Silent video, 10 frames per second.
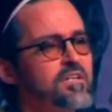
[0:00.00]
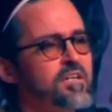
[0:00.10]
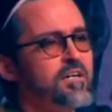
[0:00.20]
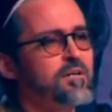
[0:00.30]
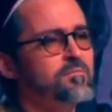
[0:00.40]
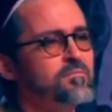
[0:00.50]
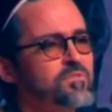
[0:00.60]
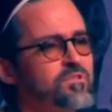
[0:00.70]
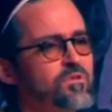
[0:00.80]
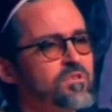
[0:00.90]
Um,
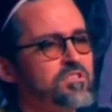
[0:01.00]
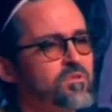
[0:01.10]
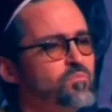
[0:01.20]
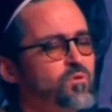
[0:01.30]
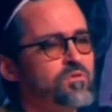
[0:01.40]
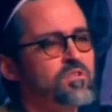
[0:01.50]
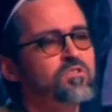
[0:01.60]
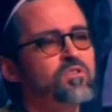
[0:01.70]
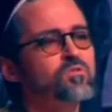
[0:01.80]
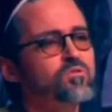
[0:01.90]
so it's important that
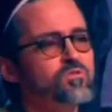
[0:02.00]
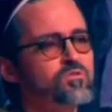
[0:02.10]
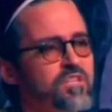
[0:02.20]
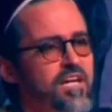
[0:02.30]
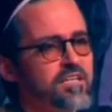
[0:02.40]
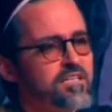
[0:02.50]
you don't lose that,